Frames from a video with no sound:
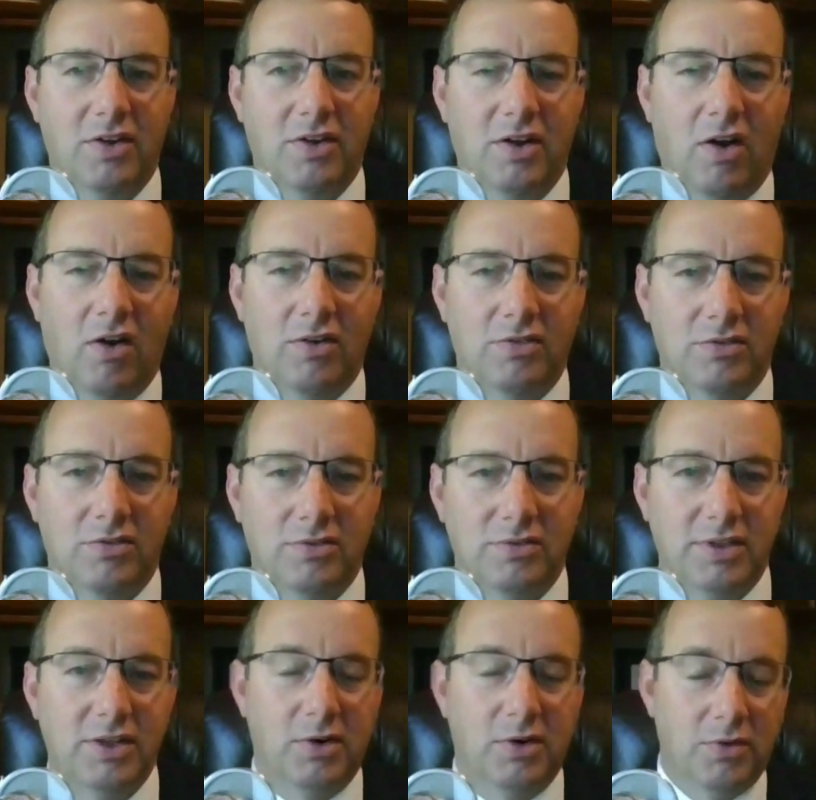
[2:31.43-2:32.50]
are,
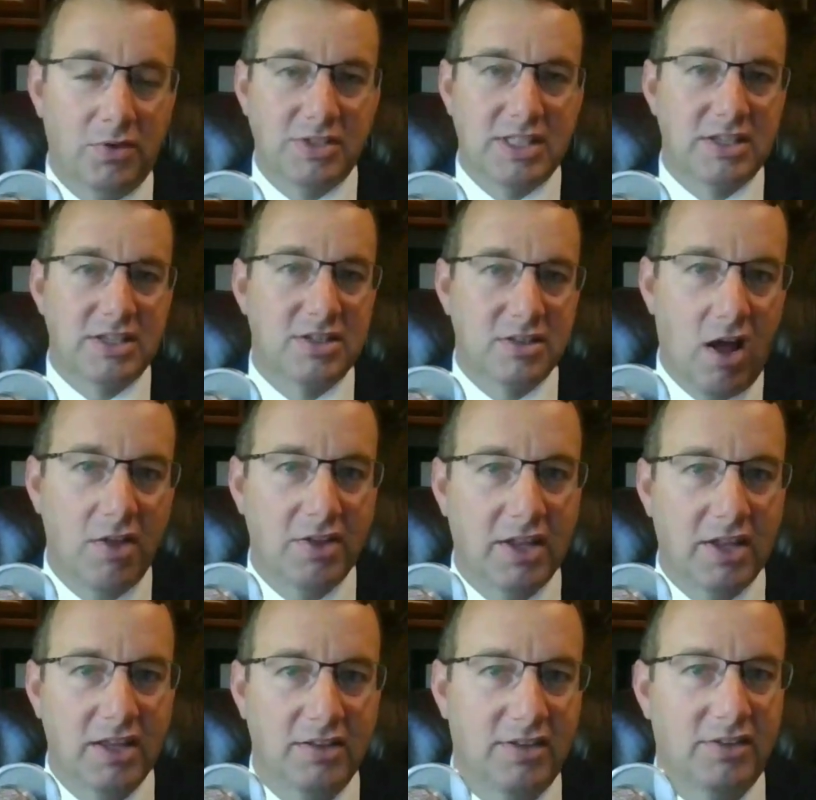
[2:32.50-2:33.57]
there's this law
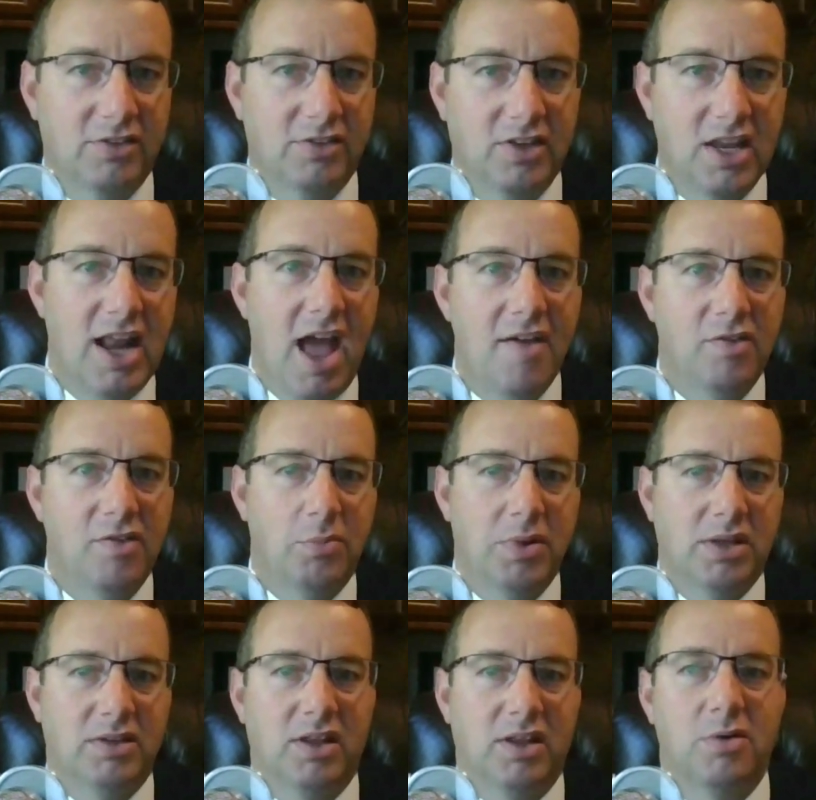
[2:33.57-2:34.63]
that says you can't have an
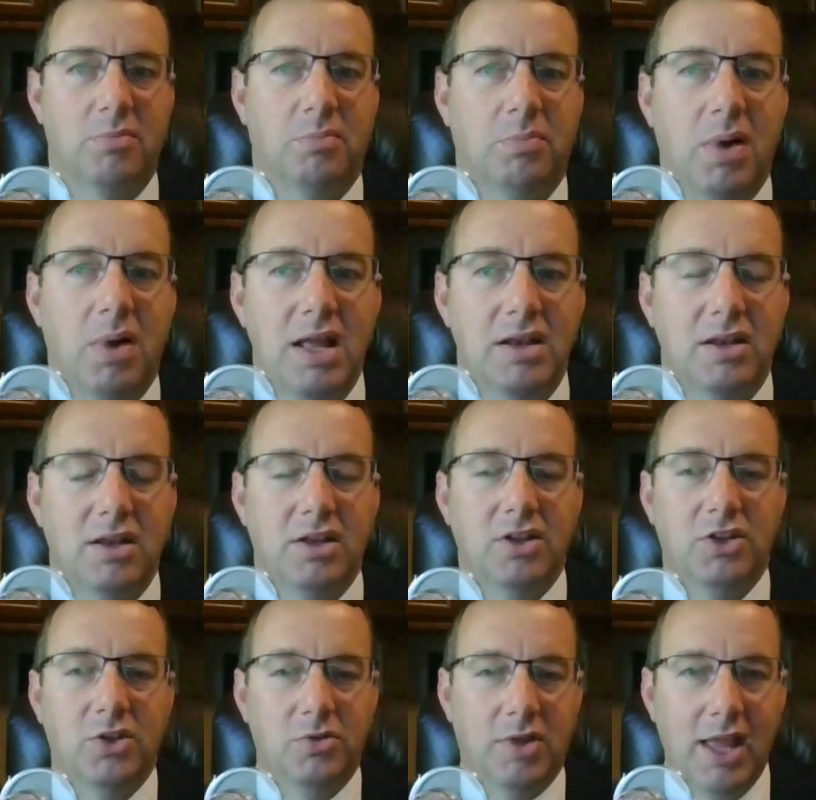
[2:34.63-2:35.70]
open container, but
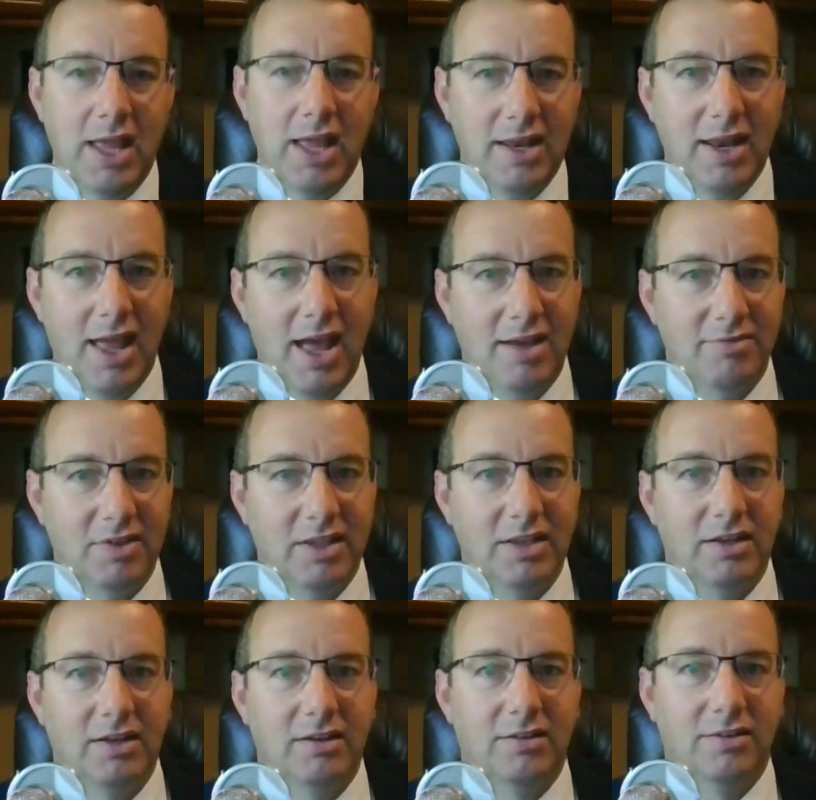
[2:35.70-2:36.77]
you can have
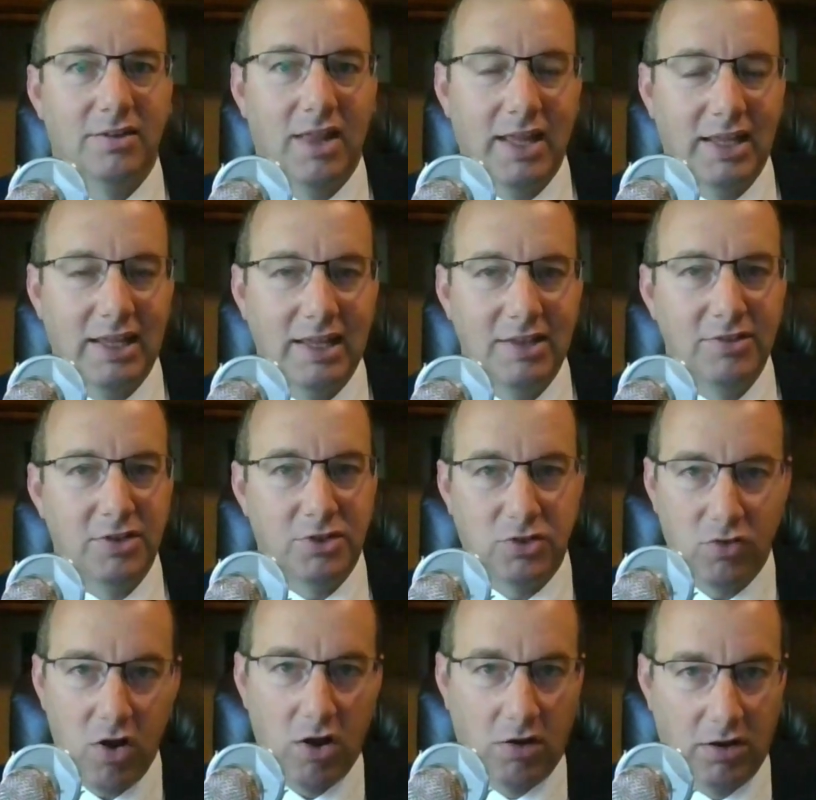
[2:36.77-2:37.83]
it like in the
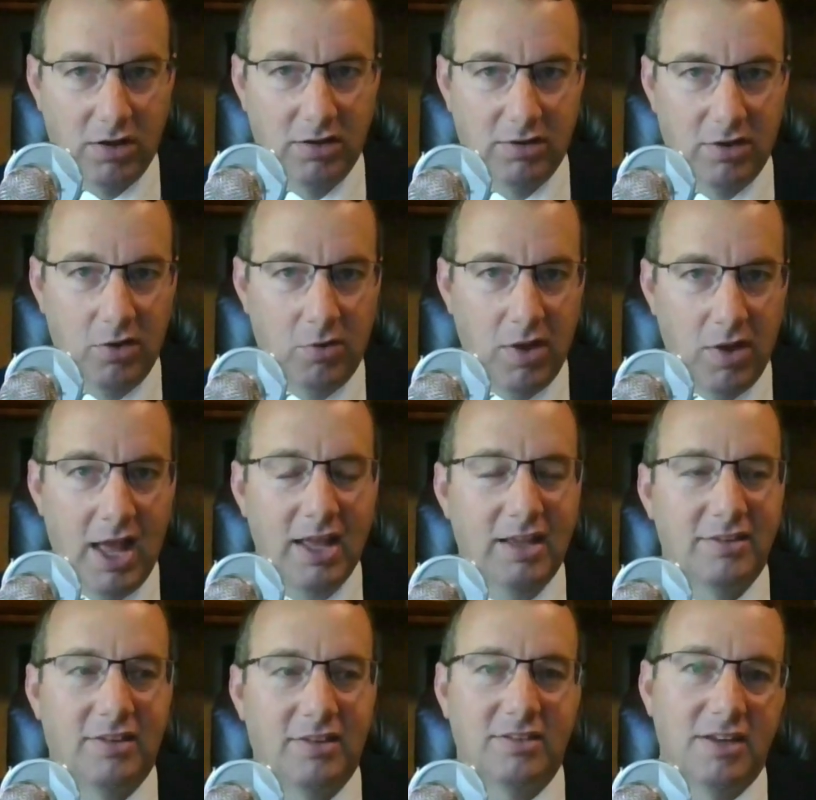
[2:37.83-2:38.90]
trunk, okay?
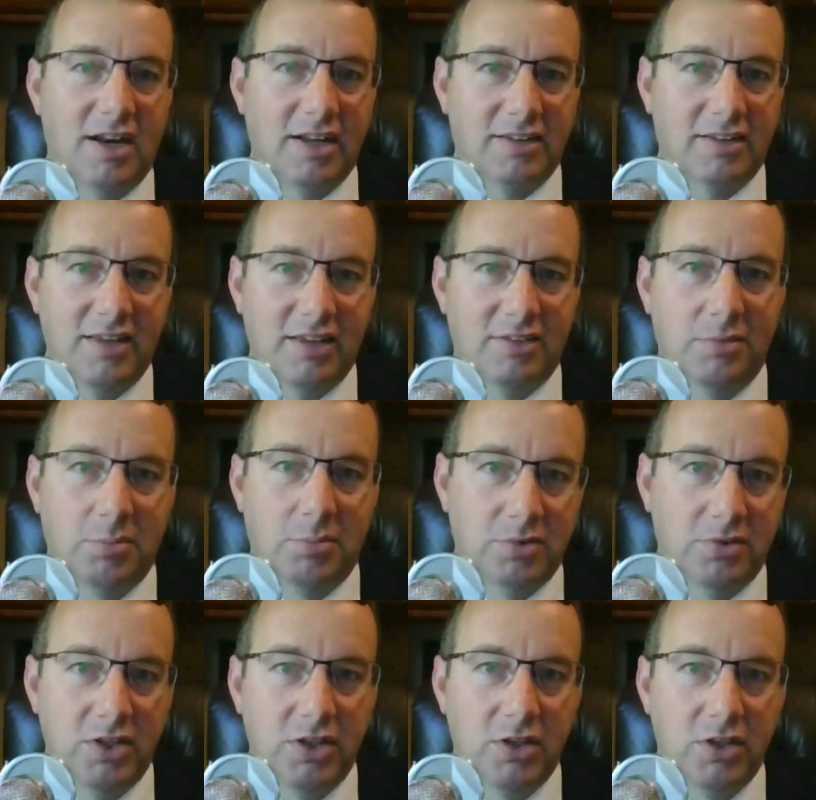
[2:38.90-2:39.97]
Because it's not accessible
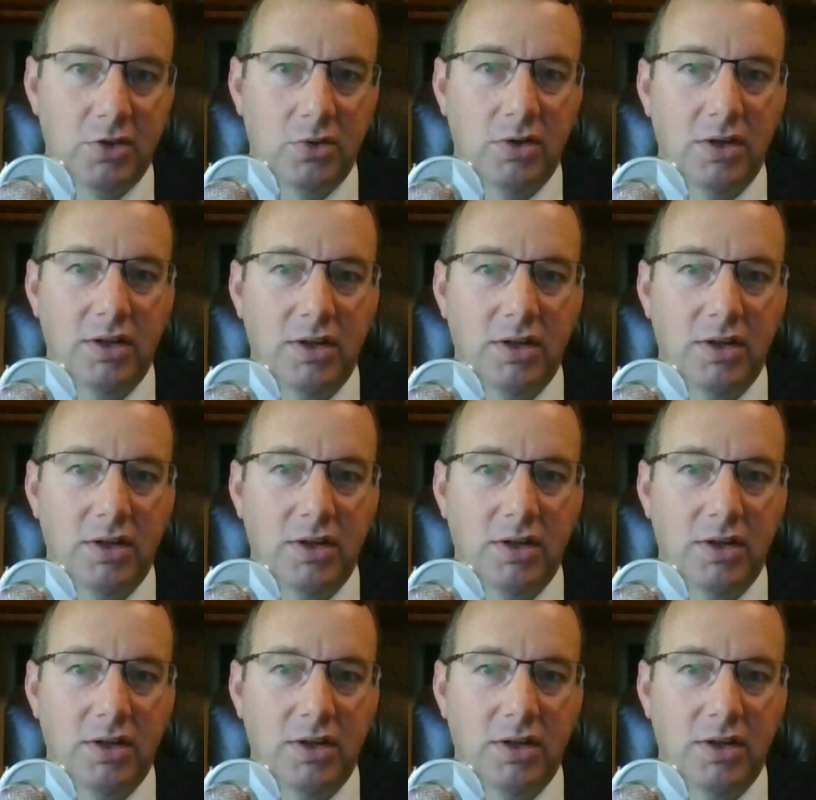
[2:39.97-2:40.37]
to you